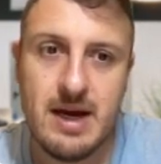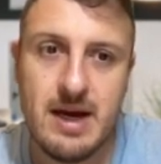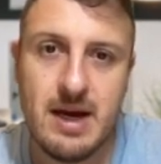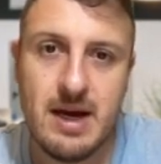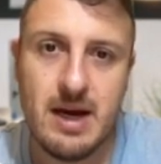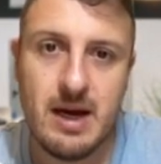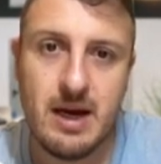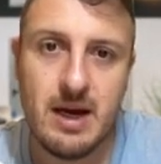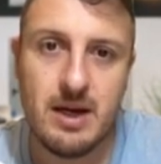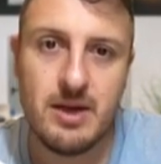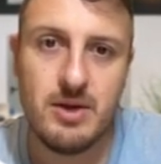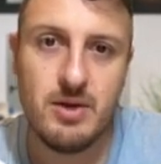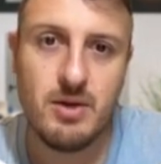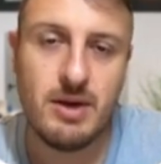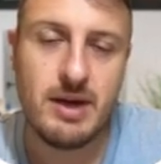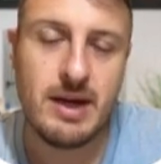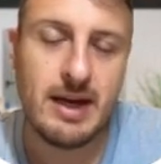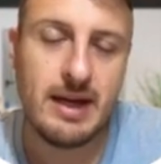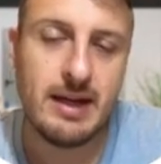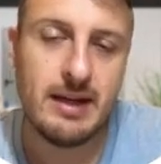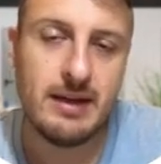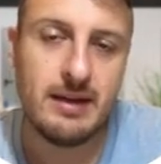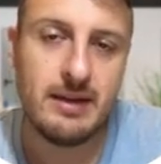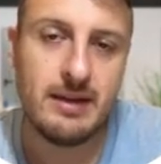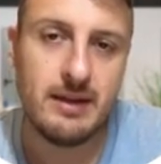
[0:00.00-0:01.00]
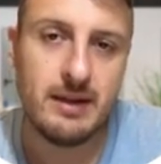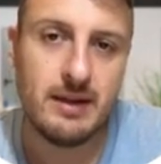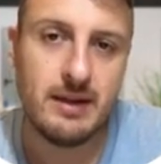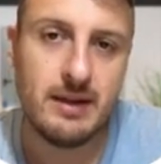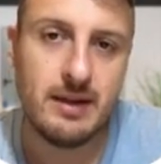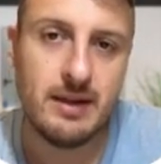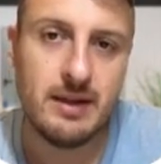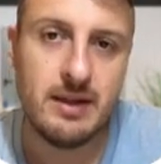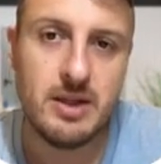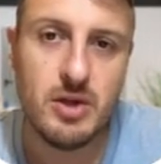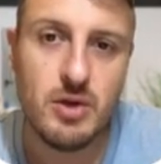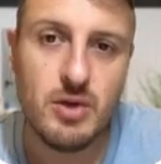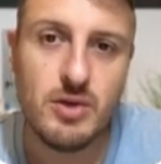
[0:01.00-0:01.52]
uh, you can
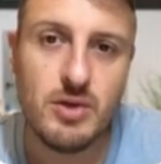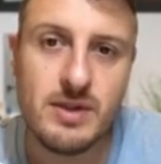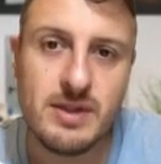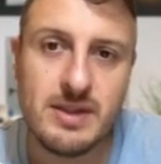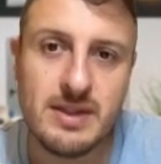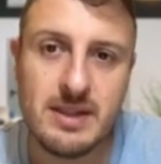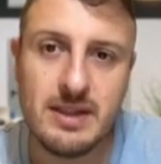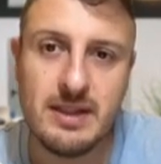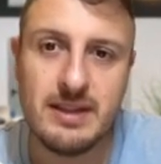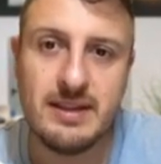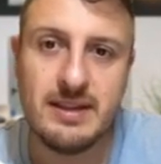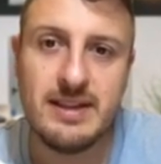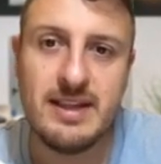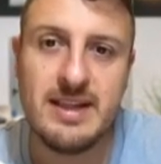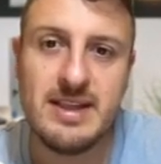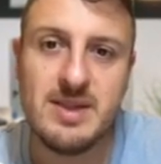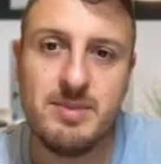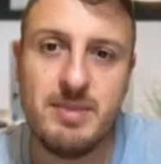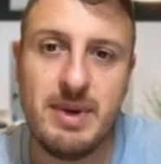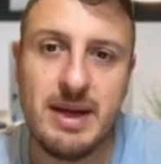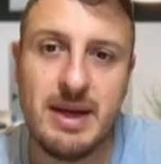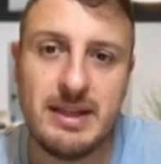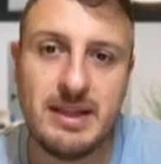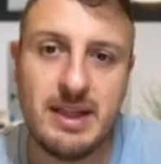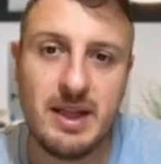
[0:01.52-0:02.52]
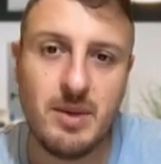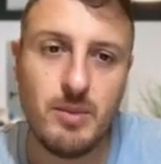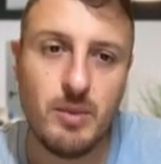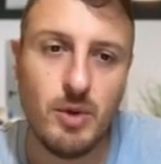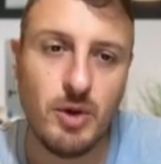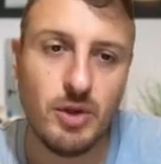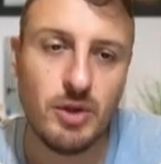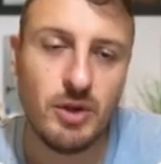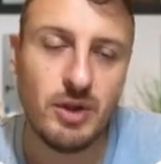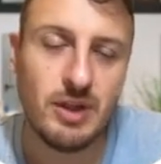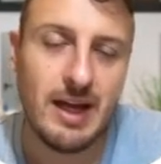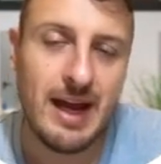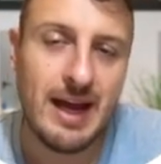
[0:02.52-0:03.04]
uh, use uh, this betting
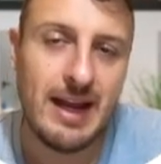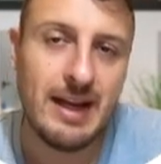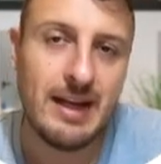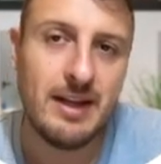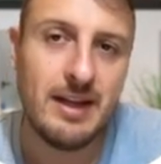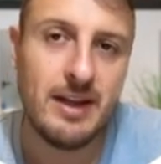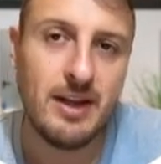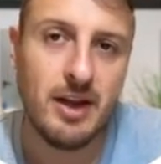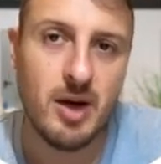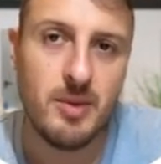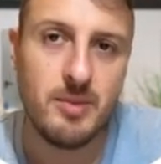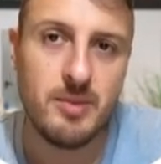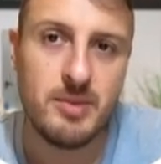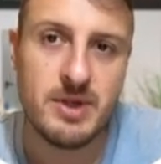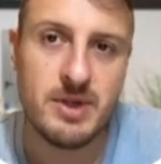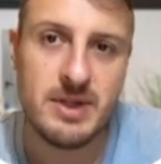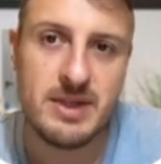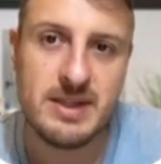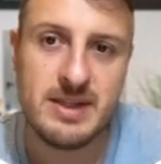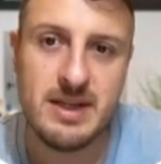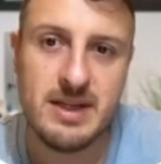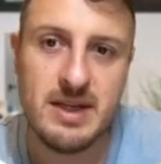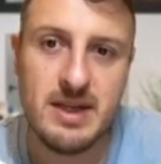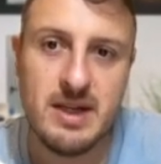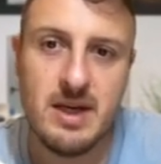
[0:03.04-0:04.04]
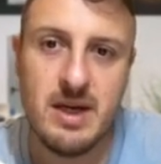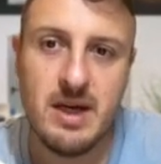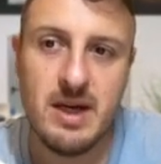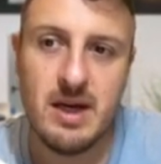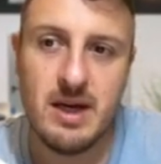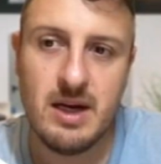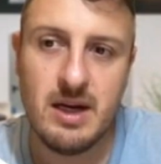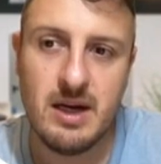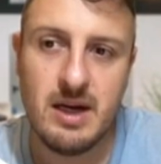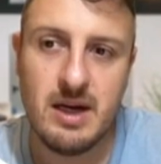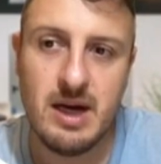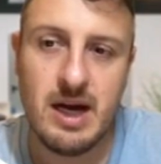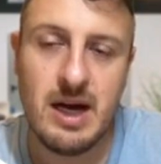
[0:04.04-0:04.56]
model and numbers
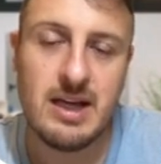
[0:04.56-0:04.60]
uh,